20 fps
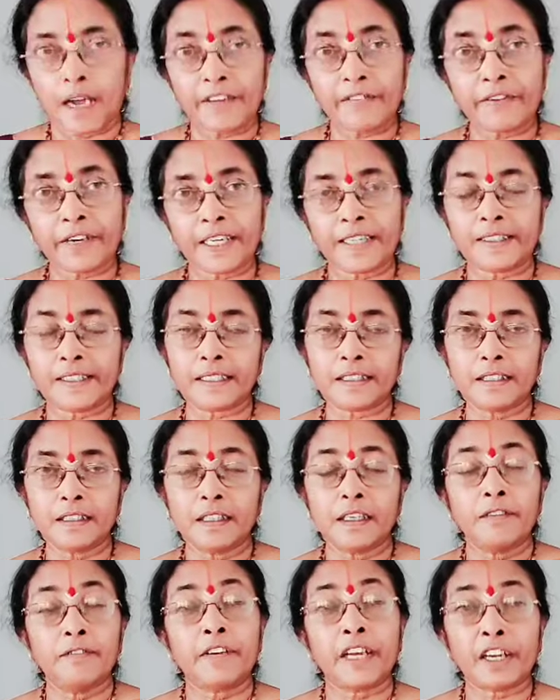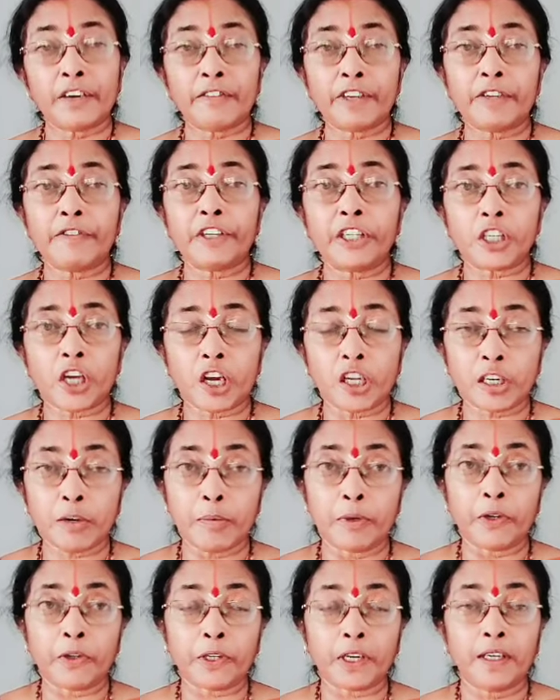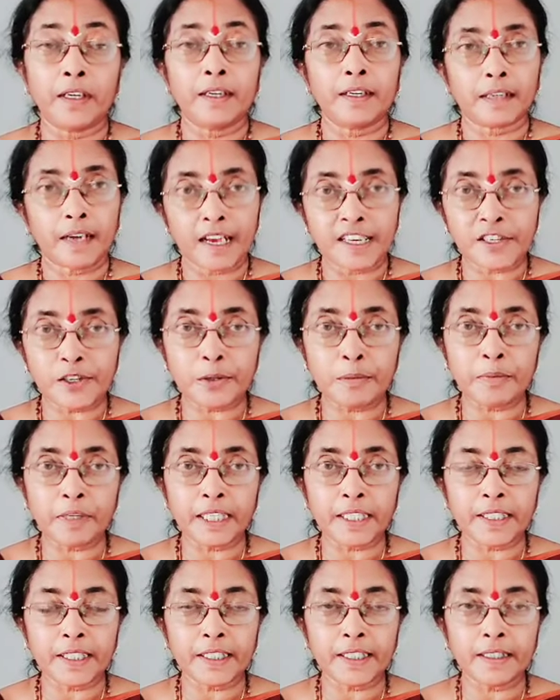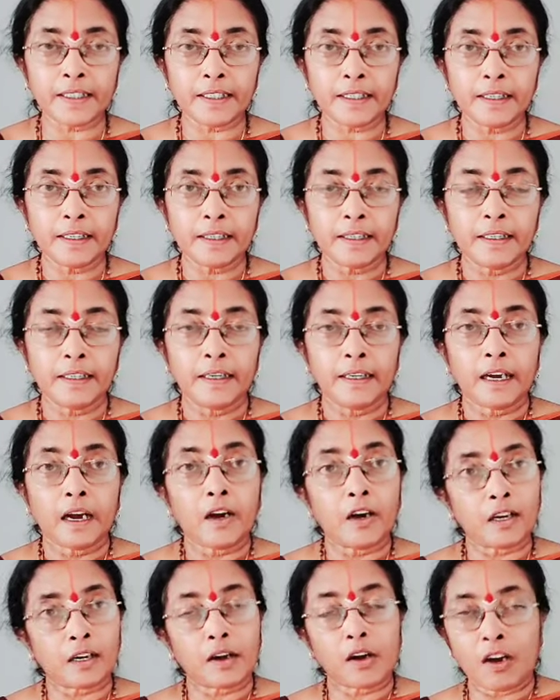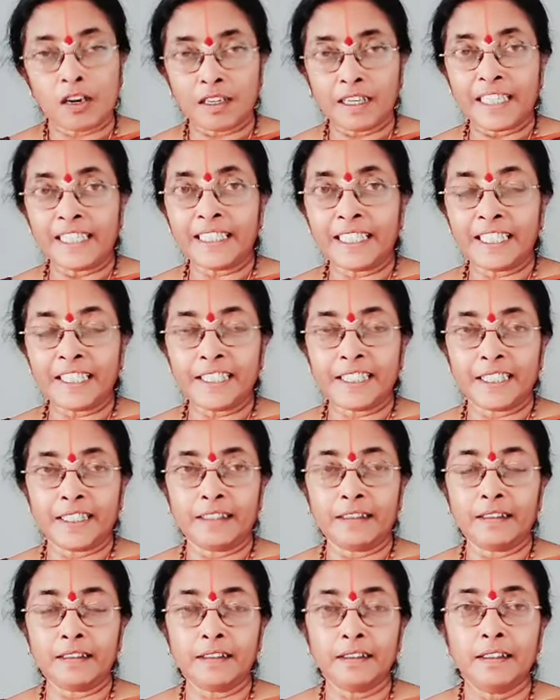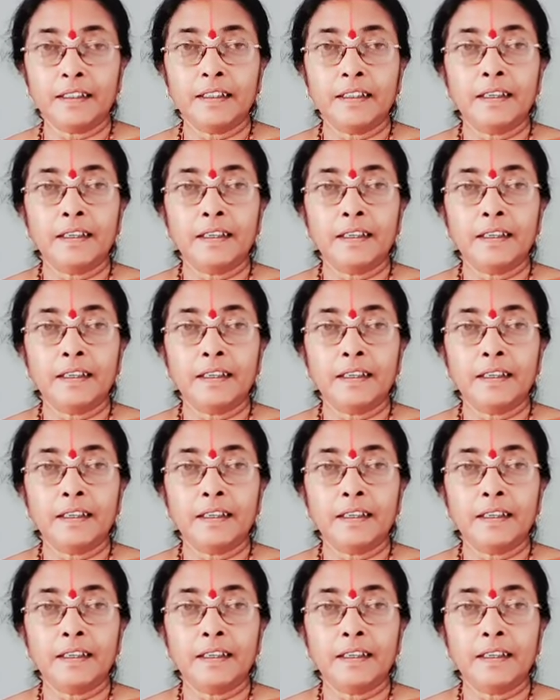Hi friends, whenever we talk about classroom teaching or online teaching,